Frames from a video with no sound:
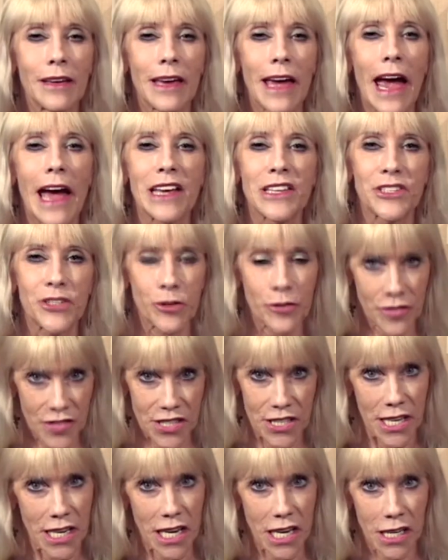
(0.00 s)
As you've
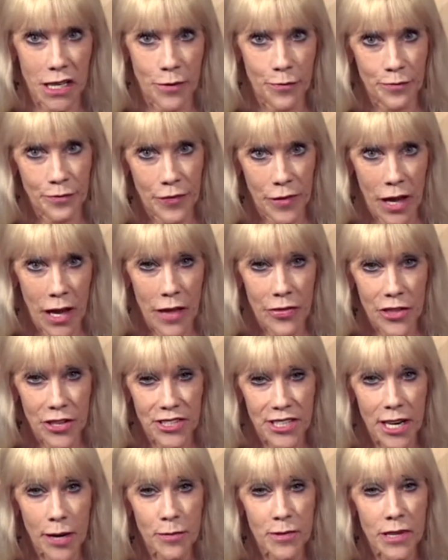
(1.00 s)
seen, the
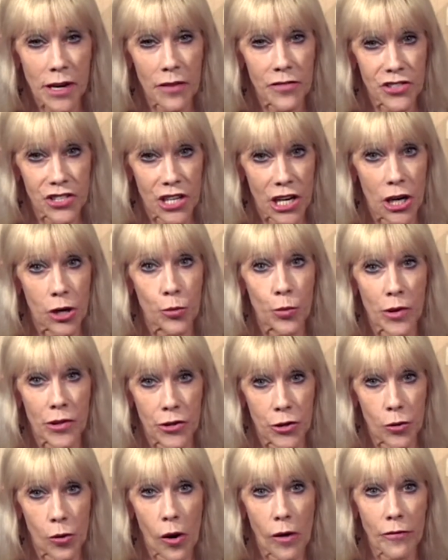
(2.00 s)
tips I've shared with
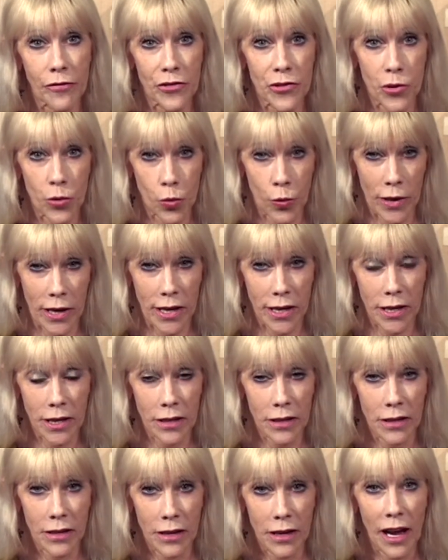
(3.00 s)
you over the week
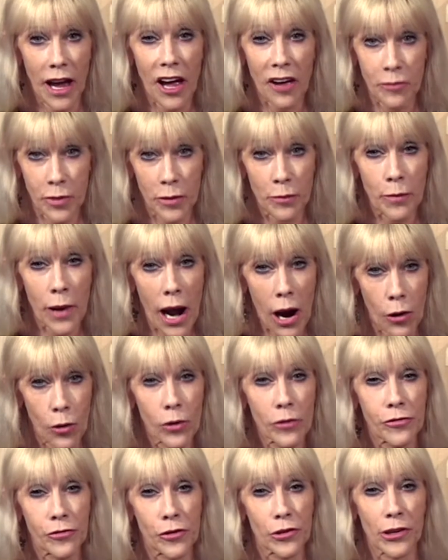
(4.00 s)
have been
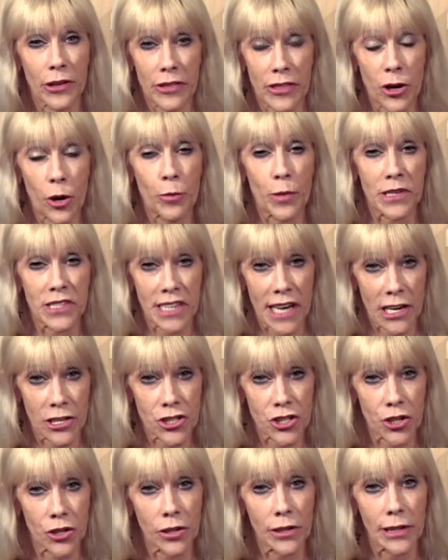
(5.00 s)
powerful in their
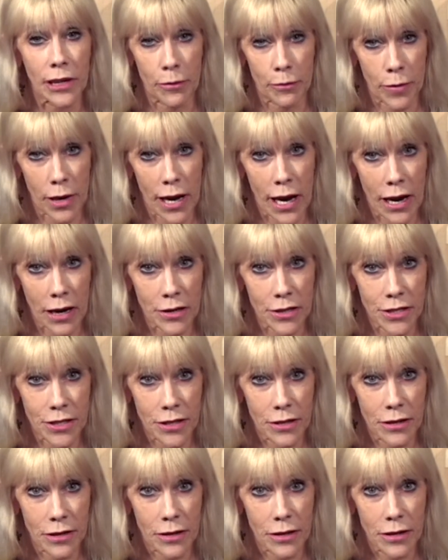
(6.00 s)
potential impact.
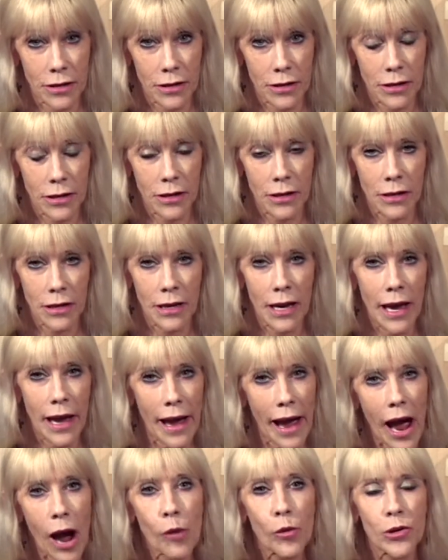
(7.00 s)

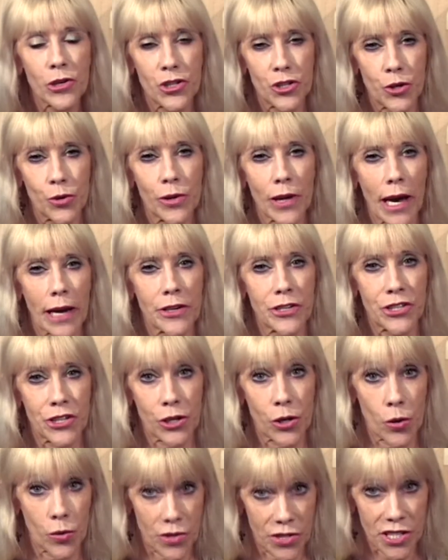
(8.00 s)
How would you like to
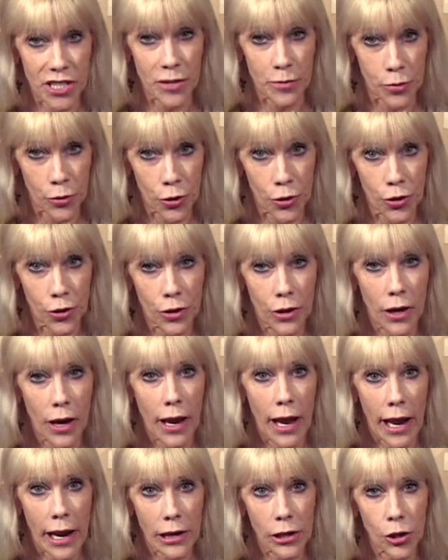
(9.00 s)
go deeper
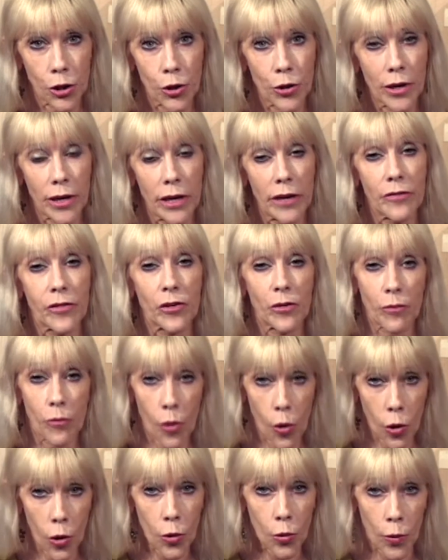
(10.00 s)
and learn even
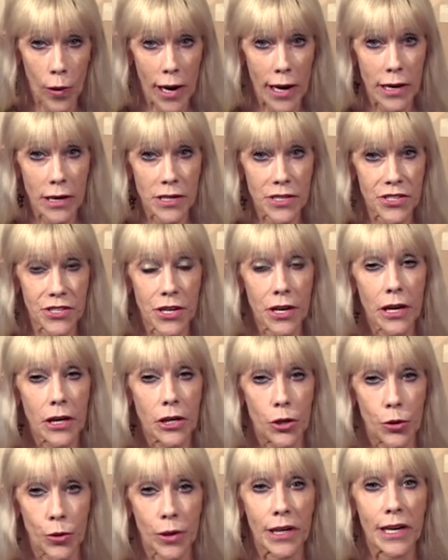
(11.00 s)
more ways
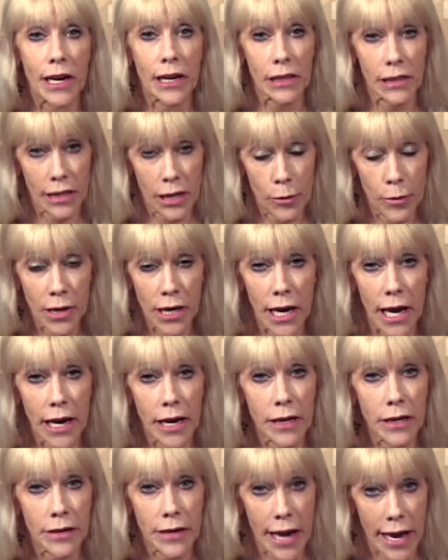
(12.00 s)
you can
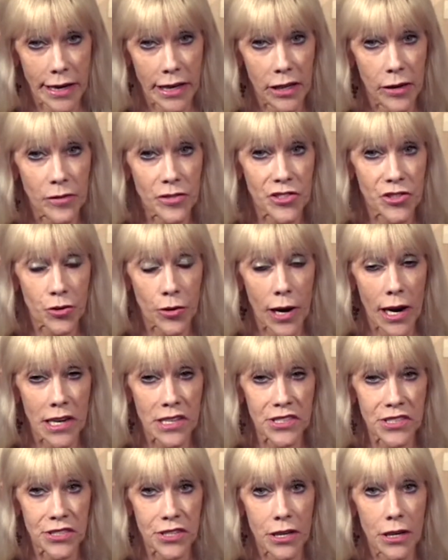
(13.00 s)
eliminate negative
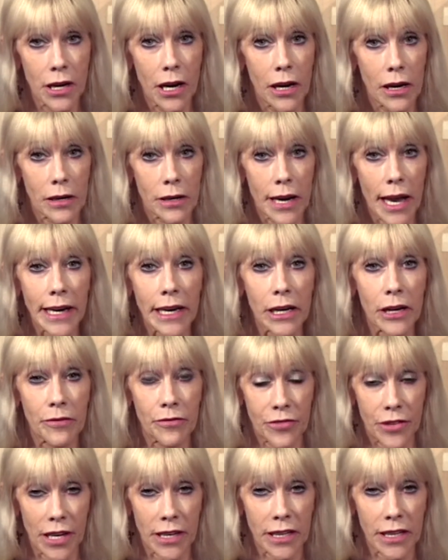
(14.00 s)
stress, negative
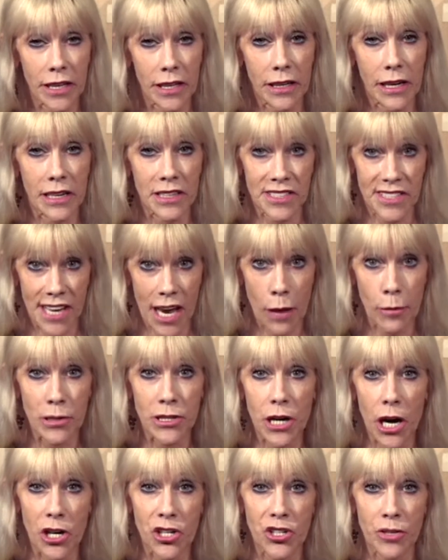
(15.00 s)
thinking, and
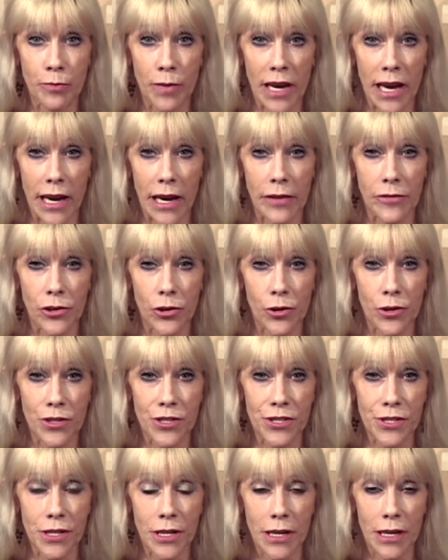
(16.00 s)
sabotaging
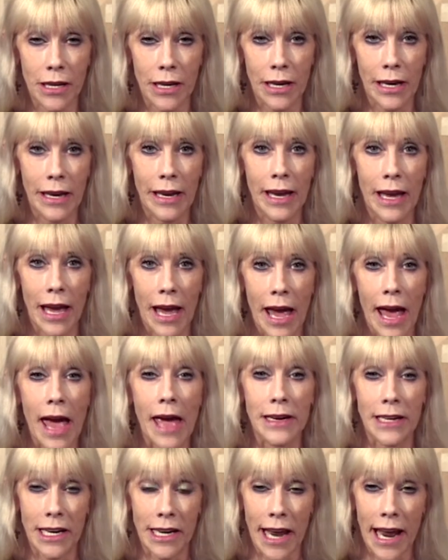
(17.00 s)
behaviors,
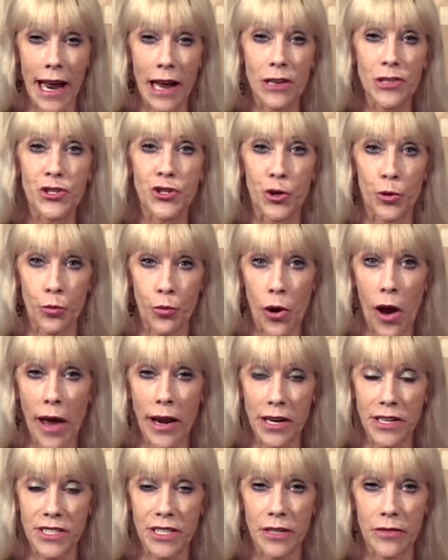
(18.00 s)
and enhance your
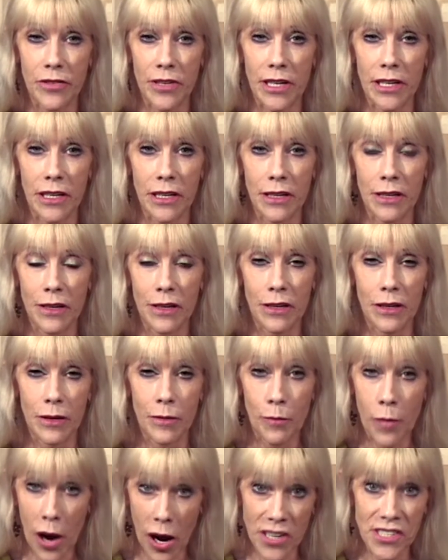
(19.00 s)
productivity,
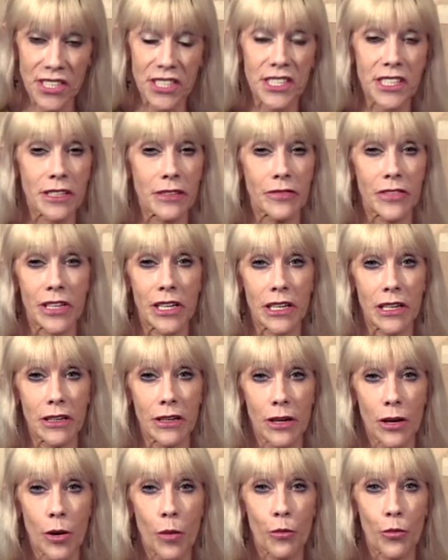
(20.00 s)
positivity,
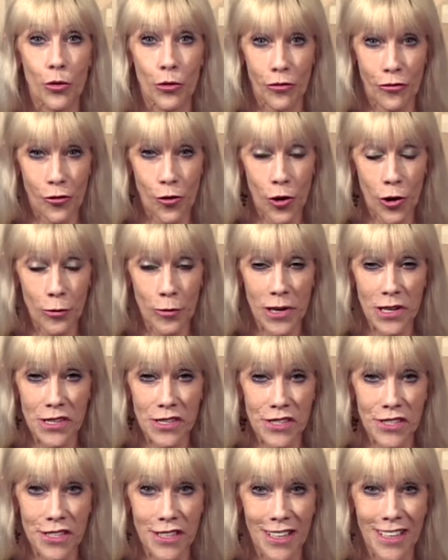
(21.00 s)

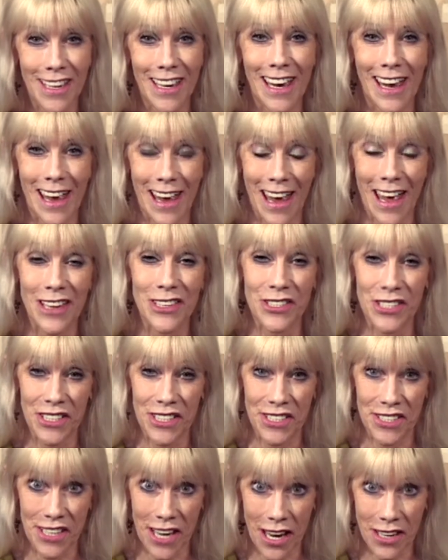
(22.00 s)
performance, and
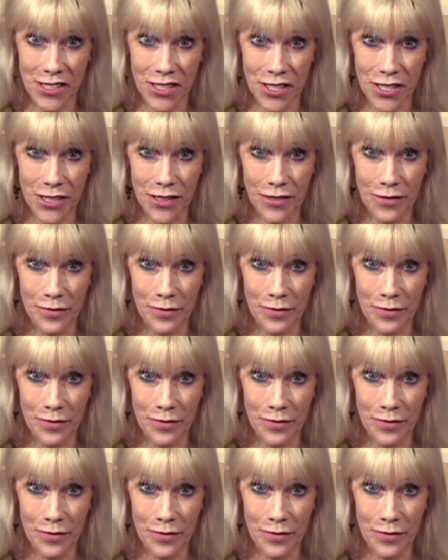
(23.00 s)
success?